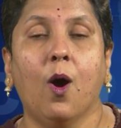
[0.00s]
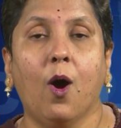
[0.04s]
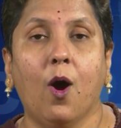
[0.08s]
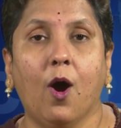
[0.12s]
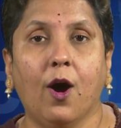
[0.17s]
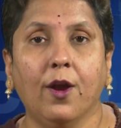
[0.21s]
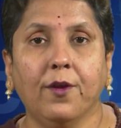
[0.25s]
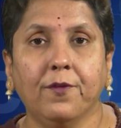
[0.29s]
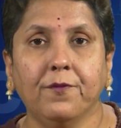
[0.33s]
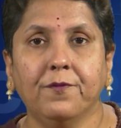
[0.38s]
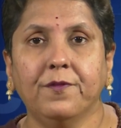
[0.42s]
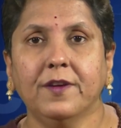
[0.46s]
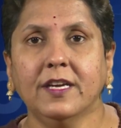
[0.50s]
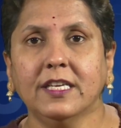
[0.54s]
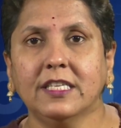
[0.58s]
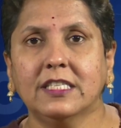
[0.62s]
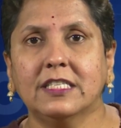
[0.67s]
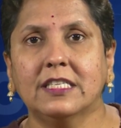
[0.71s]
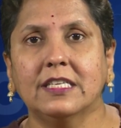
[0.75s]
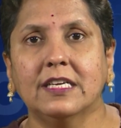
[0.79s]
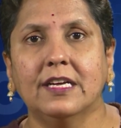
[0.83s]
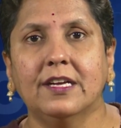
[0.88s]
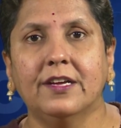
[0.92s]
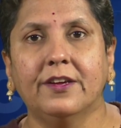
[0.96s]
on
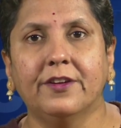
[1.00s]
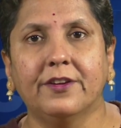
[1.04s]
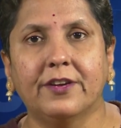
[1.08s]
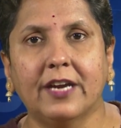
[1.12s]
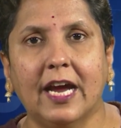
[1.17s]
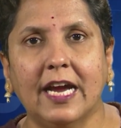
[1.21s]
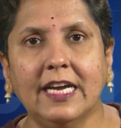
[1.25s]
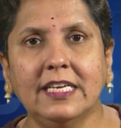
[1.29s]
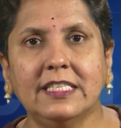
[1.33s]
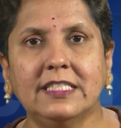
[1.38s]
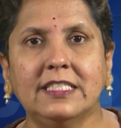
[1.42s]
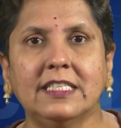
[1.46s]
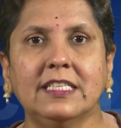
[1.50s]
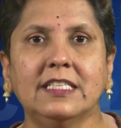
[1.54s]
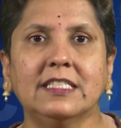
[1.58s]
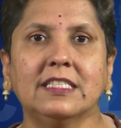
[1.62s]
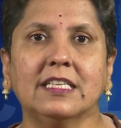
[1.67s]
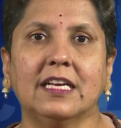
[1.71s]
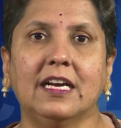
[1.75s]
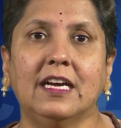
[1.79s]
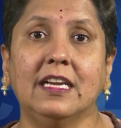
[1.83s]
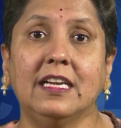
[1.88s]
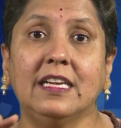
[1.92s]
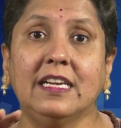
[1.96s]
which rises
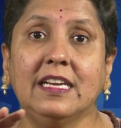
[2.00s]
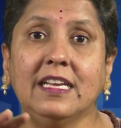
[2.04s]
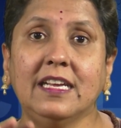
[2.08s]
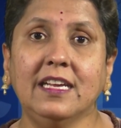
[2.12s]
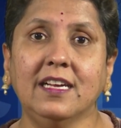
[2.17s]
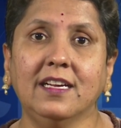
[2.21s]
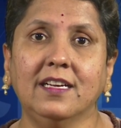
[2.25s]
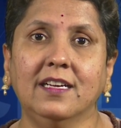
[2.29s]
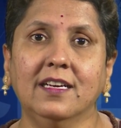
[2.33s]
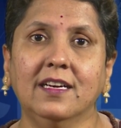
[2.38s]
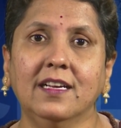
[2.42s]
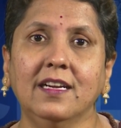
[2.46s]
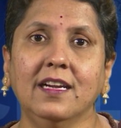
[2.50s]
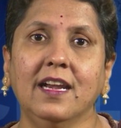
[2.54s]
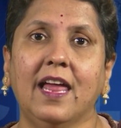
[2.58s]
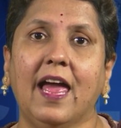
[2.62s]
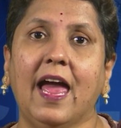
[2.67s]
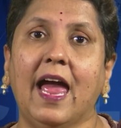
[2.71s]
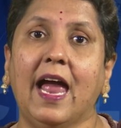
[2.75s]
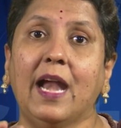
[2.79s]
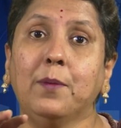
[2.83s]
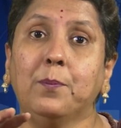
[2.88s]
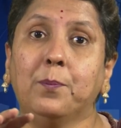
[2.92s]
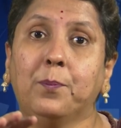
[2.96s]
a legal
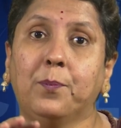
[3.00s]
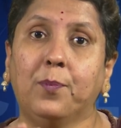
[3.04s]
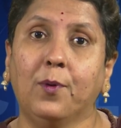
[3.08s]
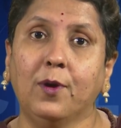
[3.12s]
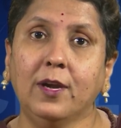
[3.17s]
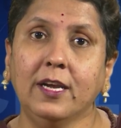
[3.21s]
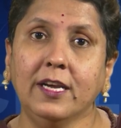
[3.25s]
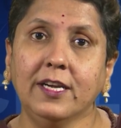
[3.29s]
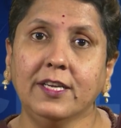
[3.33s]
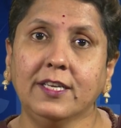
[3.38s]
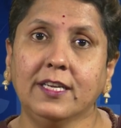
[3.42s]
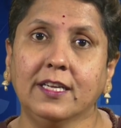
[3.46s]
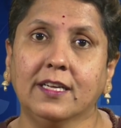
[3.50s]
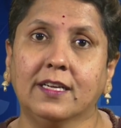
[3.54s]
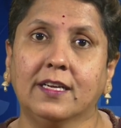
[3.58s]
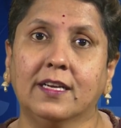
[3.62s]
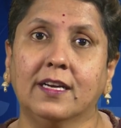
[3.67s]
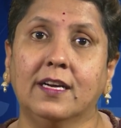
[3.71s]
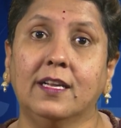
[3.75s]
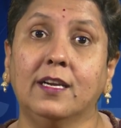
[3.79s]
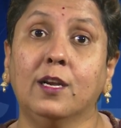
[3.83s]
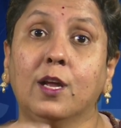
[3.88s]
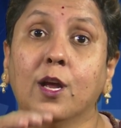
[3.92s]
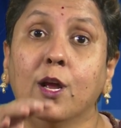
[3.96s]
and
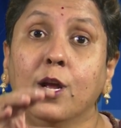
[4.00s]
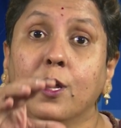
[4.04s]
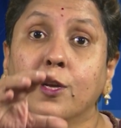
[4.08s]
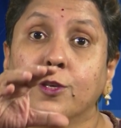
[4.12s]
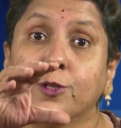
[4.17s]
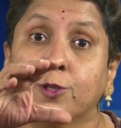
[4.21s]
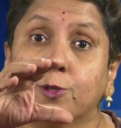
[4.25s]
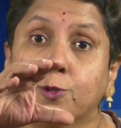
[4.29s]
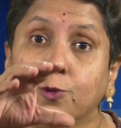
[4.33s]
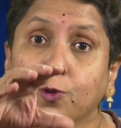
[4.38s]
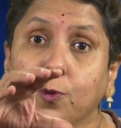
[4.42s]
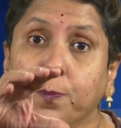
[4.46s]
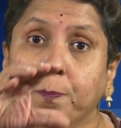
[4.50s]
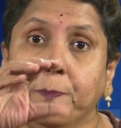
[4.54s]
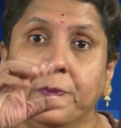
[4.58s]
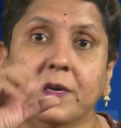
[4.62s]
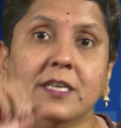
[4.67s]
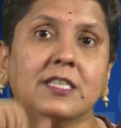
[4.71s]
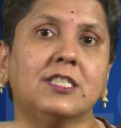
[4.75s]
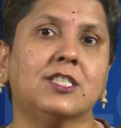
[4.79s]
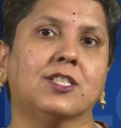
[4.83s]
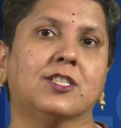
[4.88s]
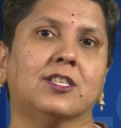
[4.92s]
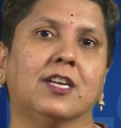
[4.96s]
political
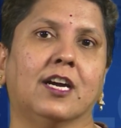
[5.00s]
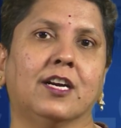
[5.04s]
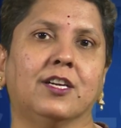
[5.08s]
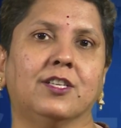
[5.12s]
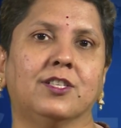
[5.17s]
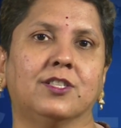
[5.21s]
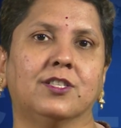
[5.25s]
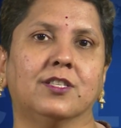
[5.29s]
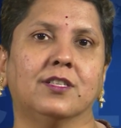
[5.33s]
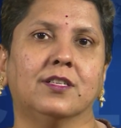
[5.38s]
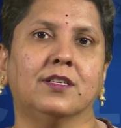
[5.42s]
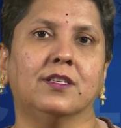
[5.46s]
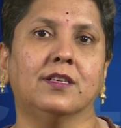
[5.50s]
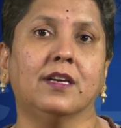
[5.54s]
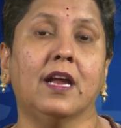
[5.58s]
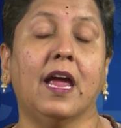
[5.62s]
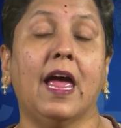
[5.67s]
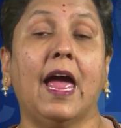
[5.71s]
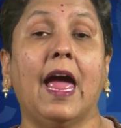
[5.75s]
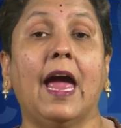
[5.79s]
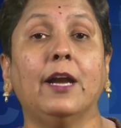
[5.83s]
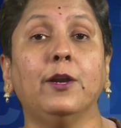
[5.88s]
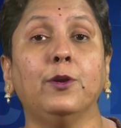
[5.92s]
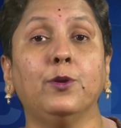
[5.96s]
superstructure
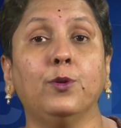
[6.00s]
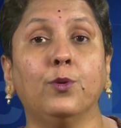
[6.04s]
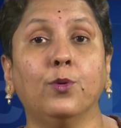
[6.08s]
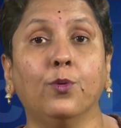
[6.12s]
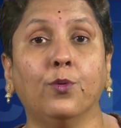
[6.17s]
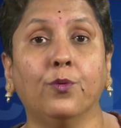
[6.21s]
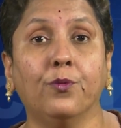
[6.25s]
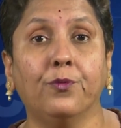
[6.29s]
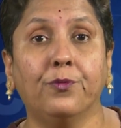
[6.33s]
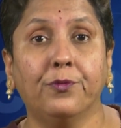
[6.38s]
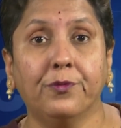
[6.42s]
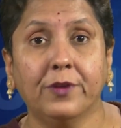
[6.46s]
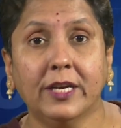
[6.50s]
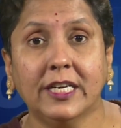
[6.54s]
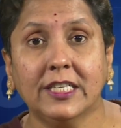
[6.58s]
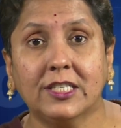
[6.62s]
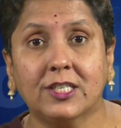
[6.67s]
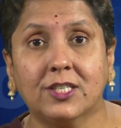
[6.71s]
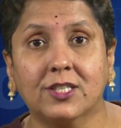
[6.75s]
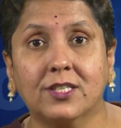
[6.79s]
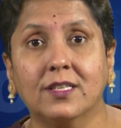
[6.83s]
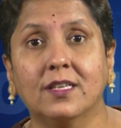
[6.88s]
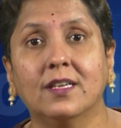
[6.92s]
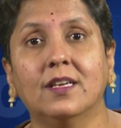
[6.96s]
and to
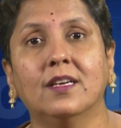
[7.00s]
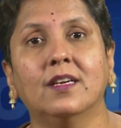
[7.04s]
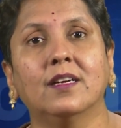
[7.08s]
which